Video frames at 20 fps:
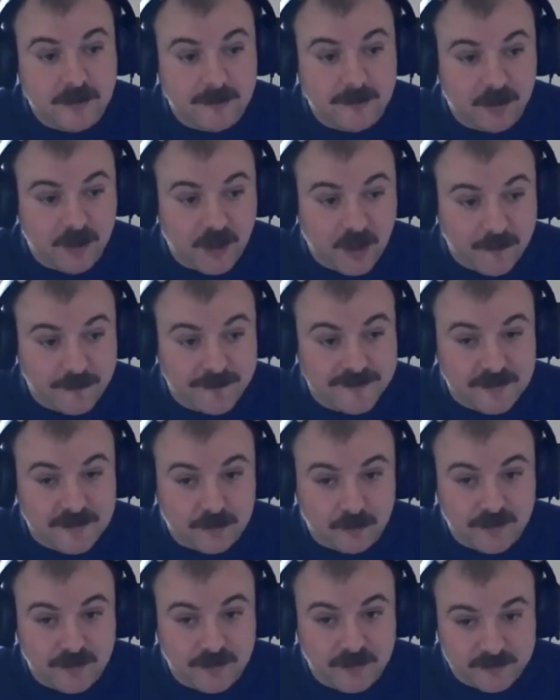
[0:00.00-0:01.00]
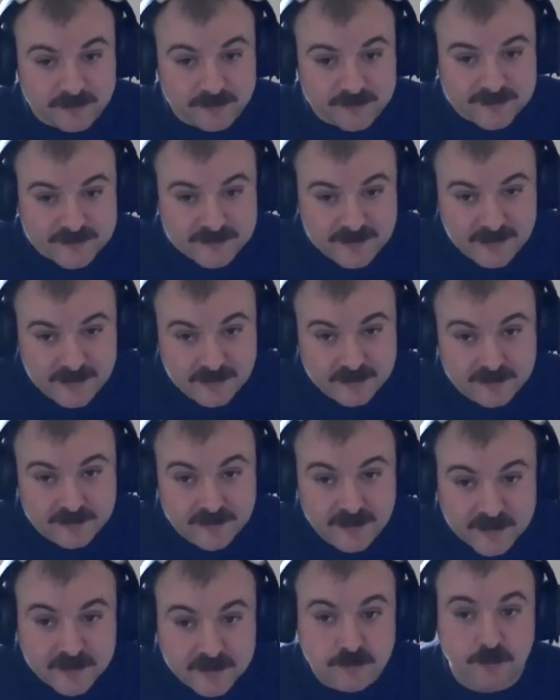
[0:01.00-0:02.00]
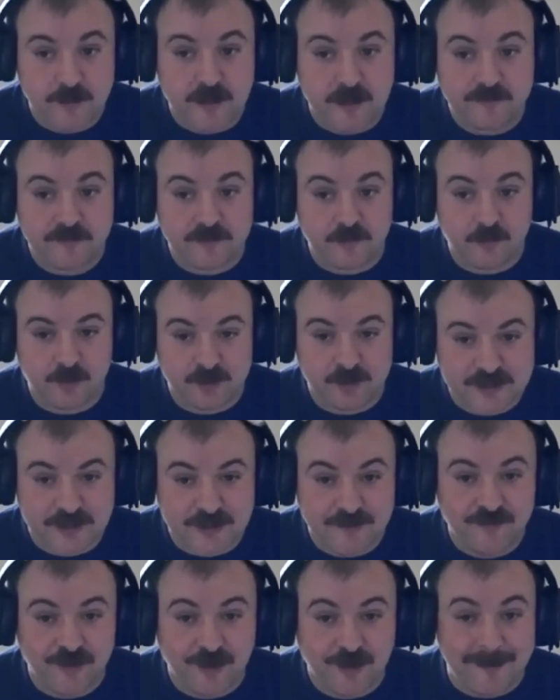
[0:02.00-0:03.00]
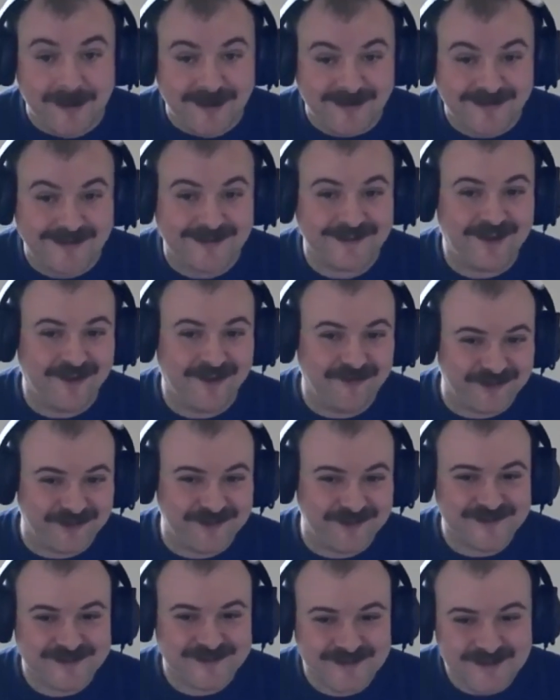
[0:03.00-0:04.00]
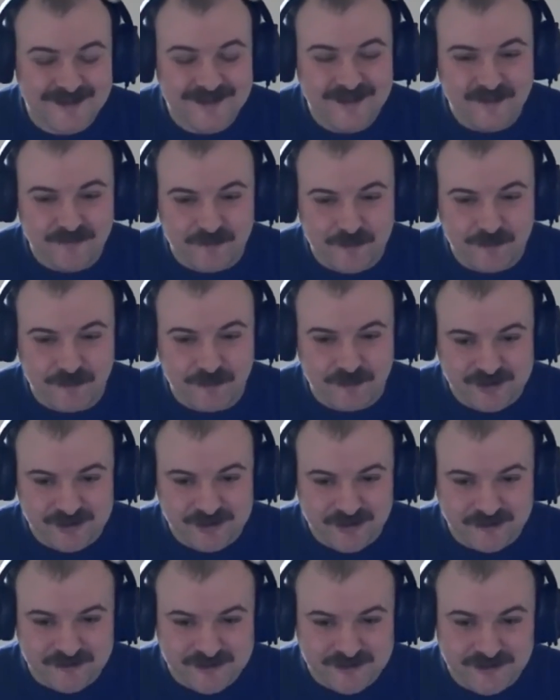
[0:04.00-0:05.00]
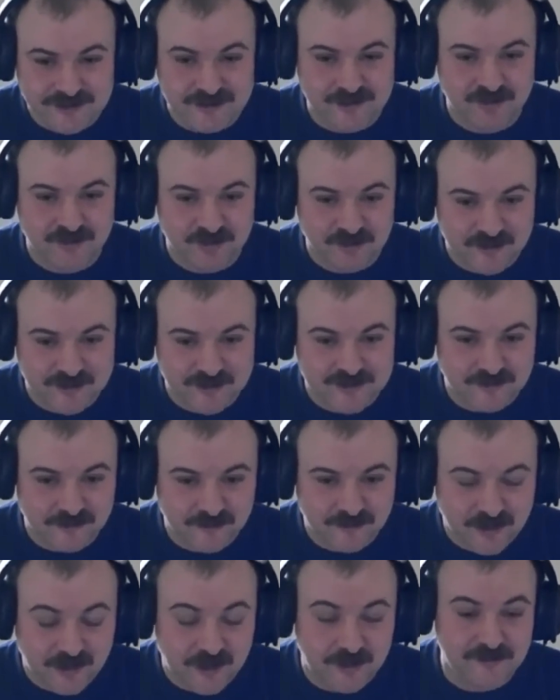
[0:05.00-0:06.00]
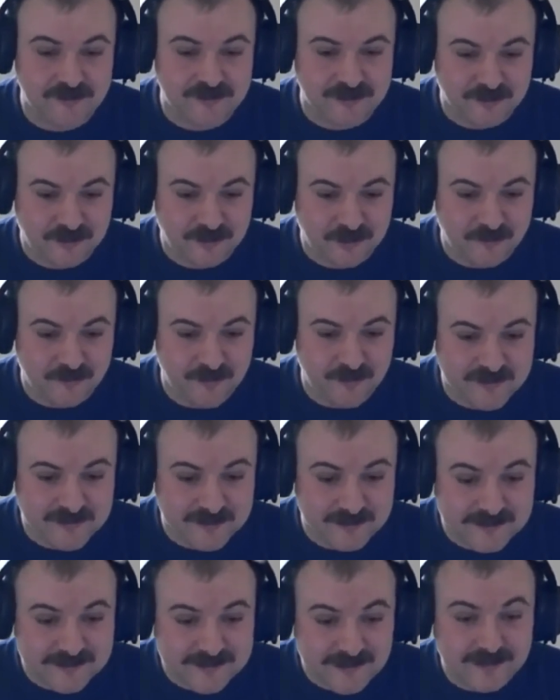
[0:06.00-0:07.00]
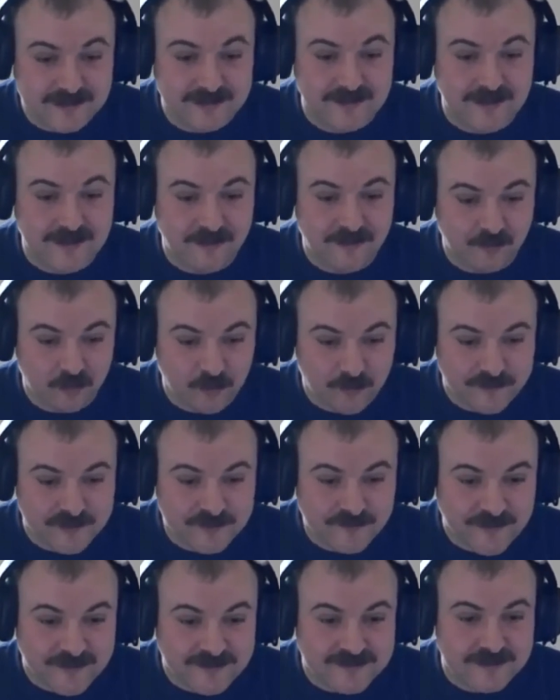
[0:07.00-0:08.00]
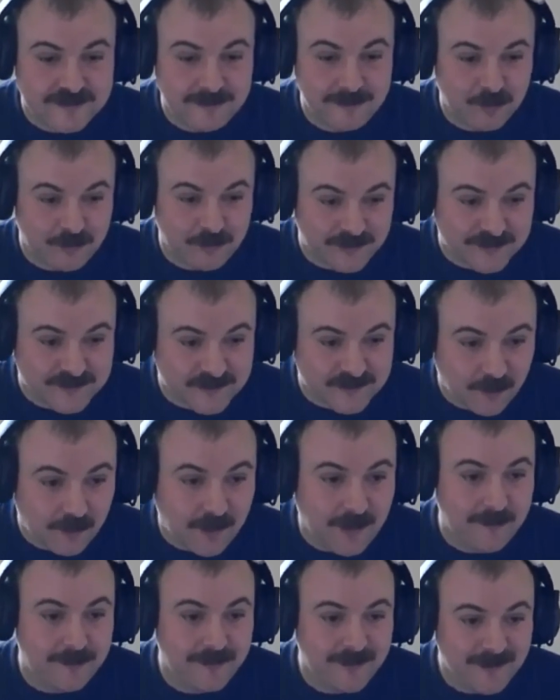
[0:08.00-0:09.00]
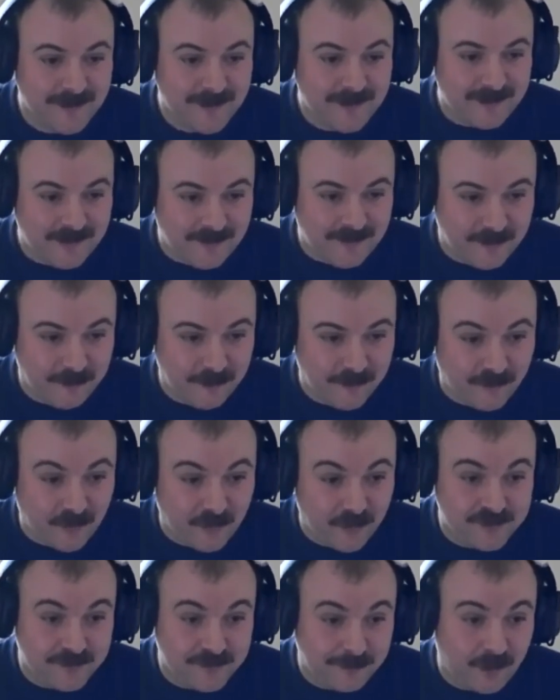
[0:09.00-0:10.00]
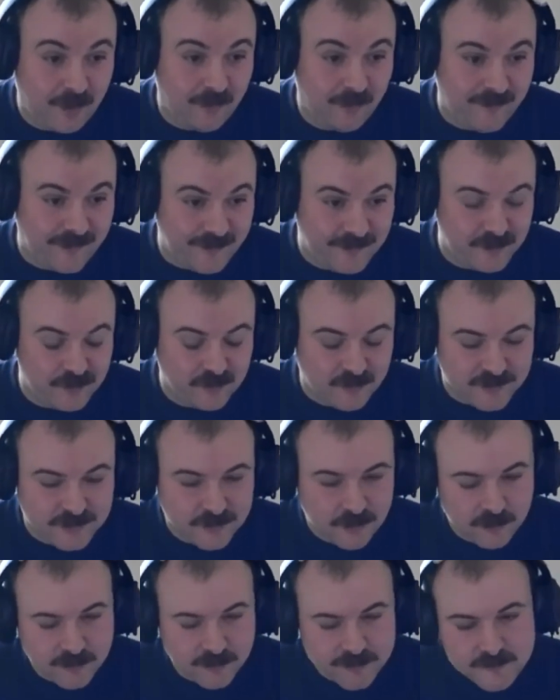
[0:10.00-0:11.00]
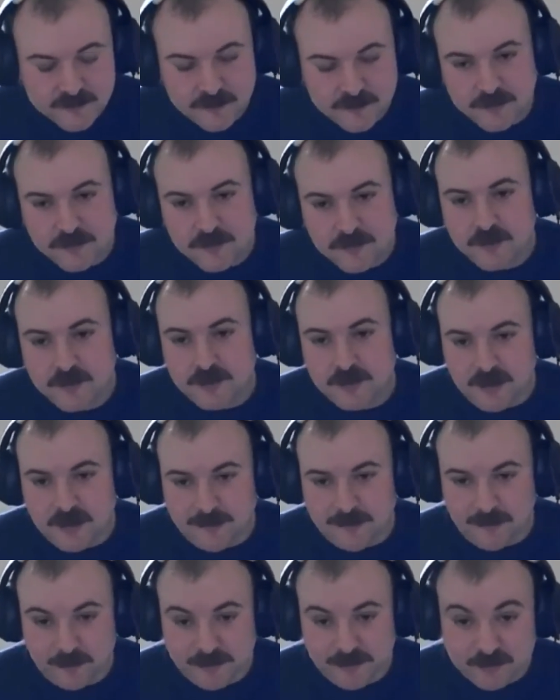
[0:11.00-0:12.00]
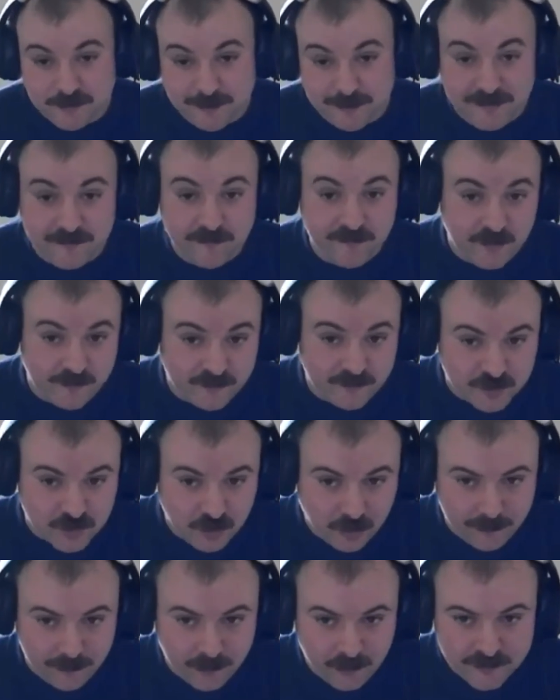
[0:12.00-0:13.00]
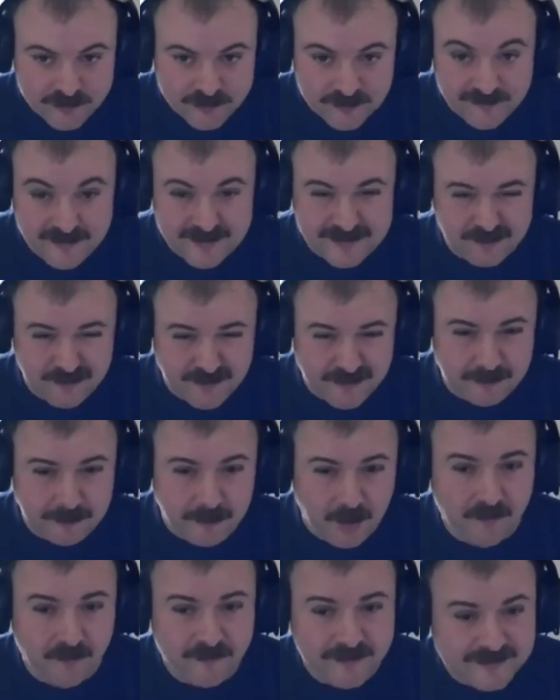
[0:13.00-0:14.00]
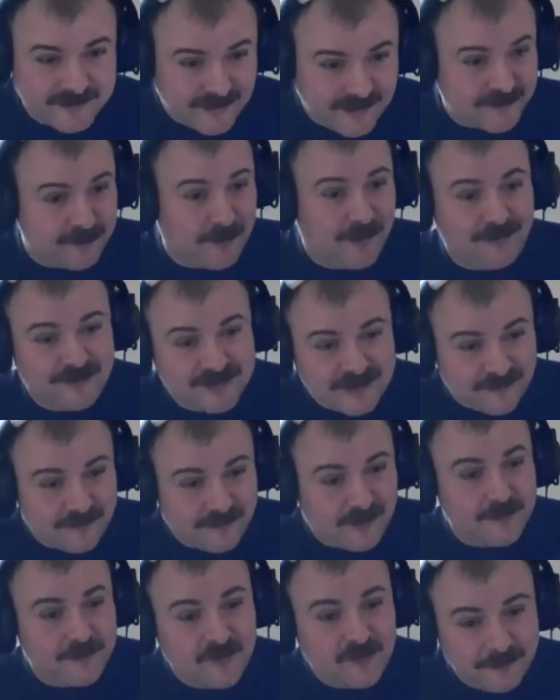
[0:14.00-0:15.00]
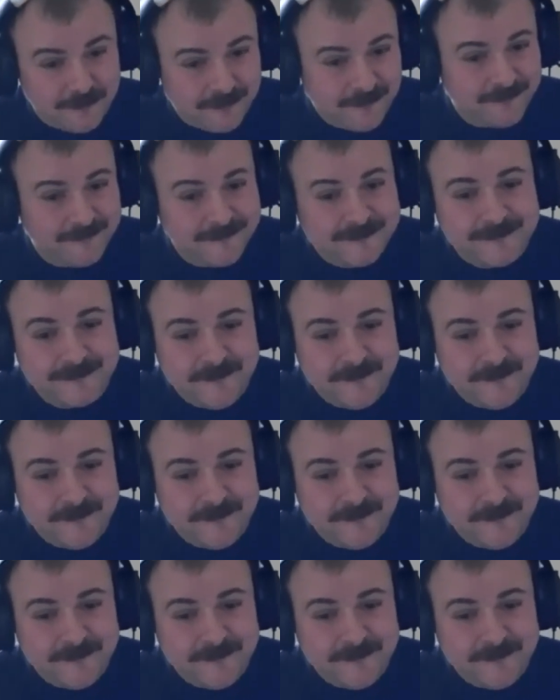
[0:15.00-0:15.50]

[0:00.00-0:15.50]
And my hope is that we can understand, yes, we have to watch out for our banking covenants. If we breach those, the interest rates on the loans the university's taken out for all of its fancy buildings go up, and then we've got to supplant that interest cost, which would mean further job loss. And that's where part of this death spiral stuff comes from.